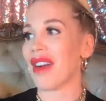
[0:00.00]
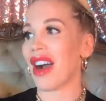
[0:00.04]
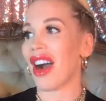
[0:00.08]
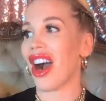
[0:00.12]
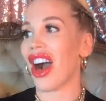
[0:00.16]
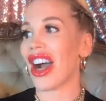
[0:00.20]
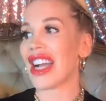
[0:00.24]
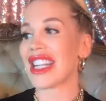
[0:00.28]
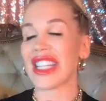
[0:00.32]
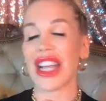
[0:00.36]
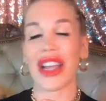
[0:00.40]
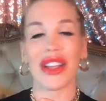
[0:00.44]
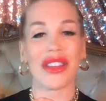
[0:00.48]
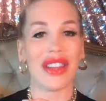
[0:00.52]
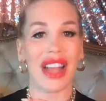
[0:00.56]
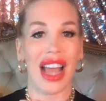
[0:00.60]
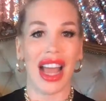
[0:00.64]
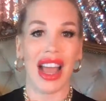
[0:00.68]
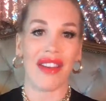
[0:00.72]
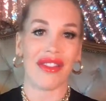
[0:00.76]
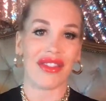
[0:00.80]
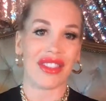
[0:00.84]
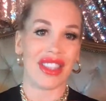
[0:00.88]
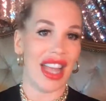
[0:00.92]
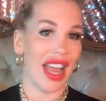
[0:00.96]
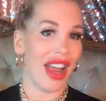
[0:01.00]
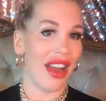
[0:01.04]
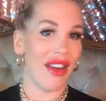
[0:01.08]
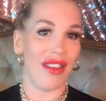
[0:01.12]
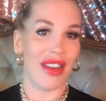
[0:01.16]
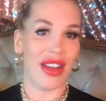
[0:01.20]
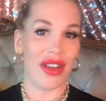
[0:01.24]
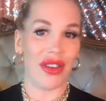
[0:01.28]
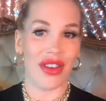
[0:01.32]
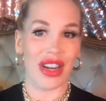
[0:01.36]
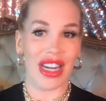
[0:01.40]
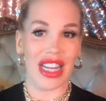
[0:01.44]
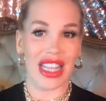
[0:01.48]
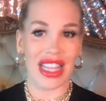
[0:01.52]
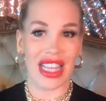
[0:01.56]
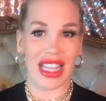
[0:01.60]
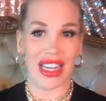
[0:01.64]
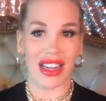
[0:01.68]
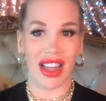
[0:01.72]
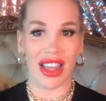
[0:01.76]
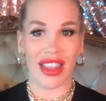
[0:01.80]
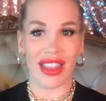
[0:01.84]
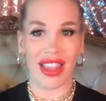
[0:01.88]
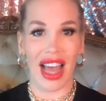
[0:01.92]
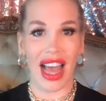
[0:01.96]
I don't have dairy or anything
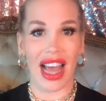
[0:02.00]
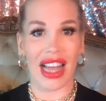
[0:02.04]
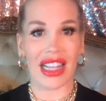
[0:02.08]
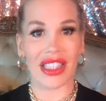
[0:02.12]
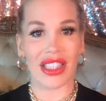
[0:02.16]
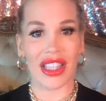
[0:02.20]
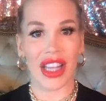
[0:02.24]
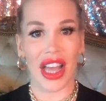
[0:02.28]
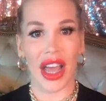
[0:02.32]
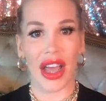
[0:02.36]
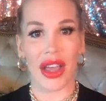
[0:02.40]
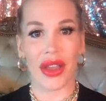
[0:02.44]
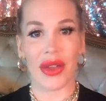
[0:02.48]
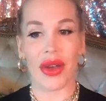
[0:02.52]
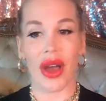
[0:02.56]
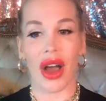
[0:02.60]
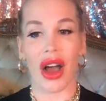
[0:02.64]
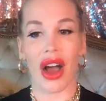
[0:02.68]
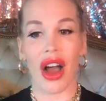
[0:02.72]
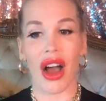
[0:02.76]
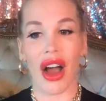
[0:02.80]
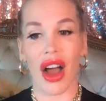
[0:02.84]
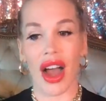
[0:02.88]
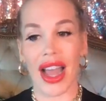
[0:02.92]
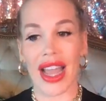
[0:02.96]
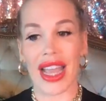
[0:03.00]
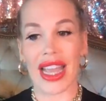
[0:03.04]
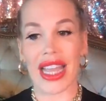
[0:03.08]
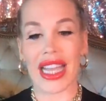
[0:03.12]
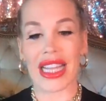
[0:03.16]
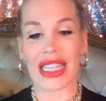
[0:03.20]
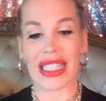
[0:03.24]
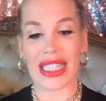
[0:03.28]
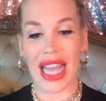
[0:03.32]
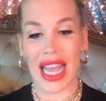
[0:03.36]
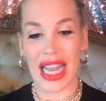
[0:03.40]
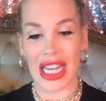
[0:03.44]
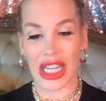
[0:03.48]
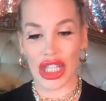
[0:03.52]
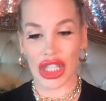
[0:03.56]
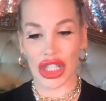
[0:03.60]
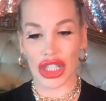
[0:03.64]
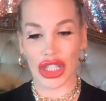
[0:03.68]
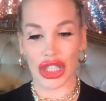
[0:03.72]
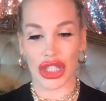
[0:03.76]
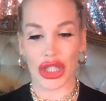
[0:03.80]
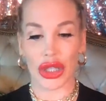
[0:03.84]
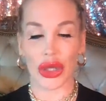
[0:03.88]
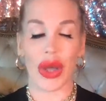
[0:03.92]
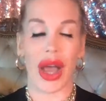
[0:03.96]
like that. So I tend
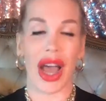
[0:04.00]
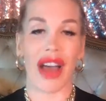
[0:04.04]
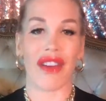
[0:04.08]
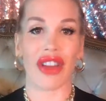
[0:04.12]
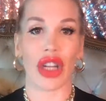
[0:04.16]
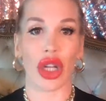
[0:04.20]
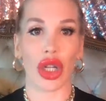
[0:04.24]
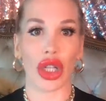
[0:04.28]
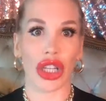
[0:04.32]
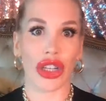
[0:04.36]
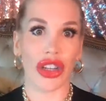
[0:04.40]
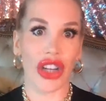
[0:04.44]
to have a lot of